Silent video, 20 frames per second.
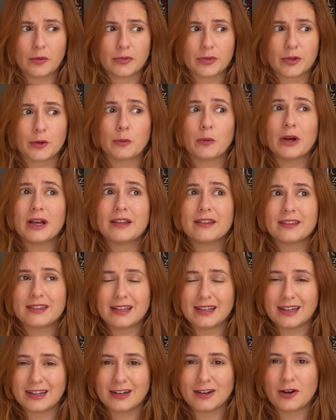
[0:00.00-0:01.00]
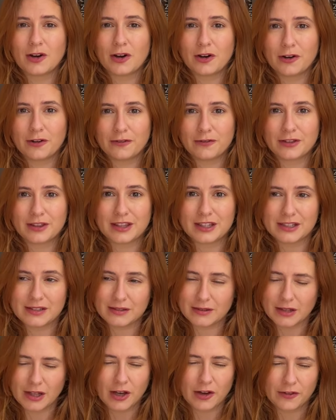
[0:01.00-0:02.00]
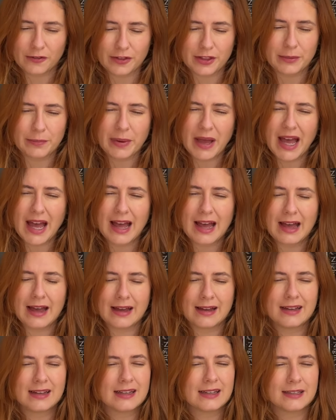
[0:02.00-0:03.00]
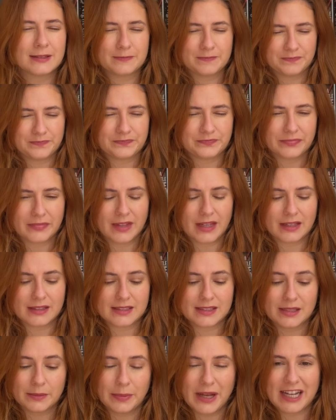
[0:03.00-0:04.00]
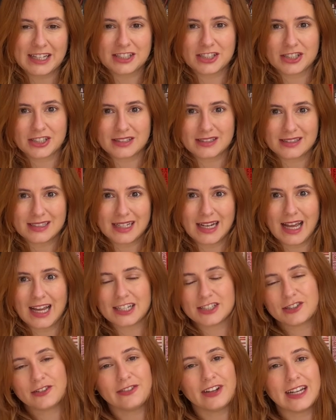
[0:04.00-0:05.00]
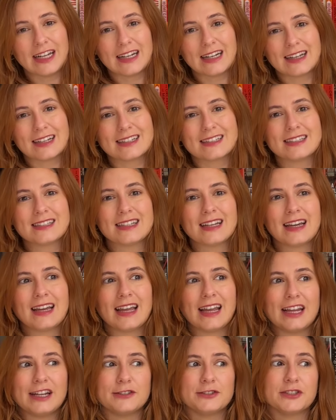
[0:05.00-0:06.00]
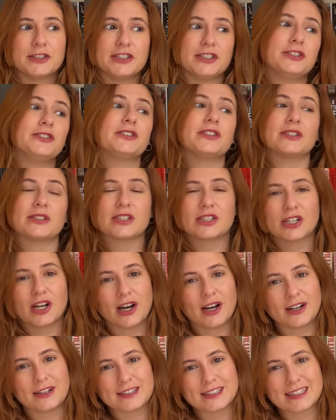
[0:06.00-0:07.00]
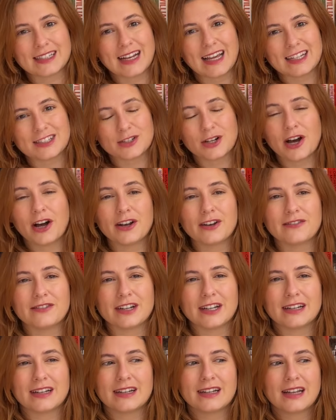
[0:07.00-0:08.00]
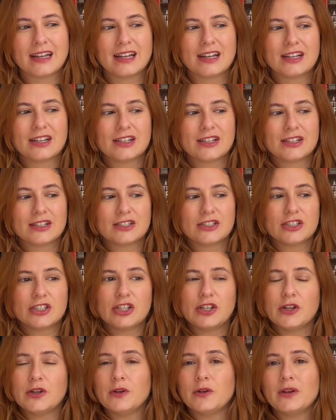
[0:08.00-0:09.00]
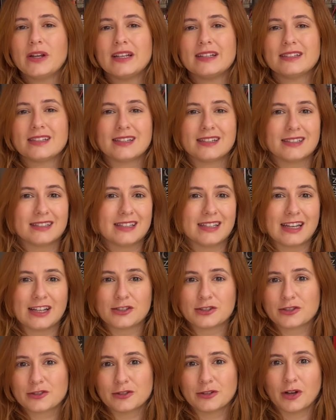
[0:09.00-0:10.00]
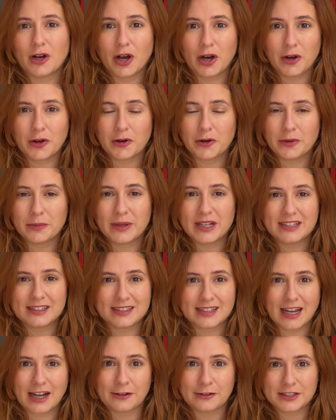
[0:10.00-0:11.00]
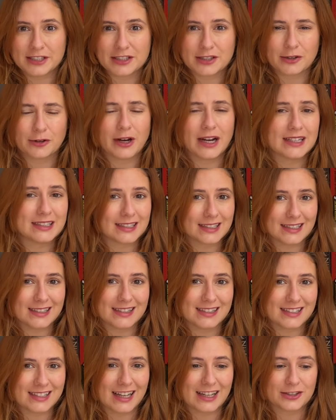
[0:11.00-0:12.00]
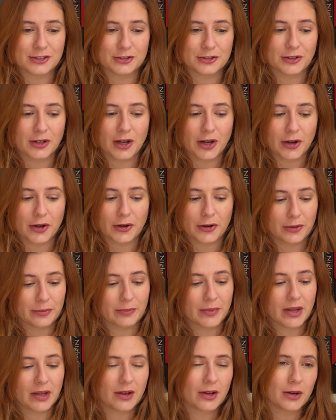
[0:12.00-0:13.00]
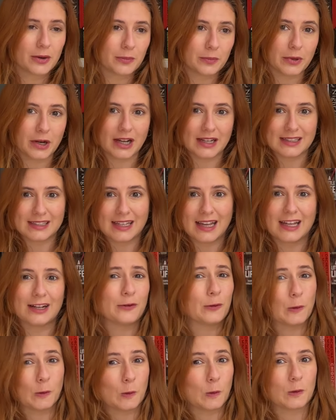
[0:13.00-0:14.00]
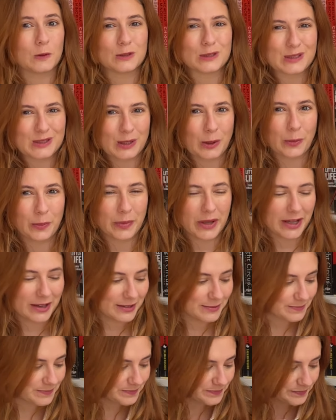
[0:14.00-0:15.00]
the wealthier of the of the pair, Sebastian slash Felix, introduces Charles slash Oliver to his ancestral home, his aristocratic ancestral home, Brideshead or Saltburn.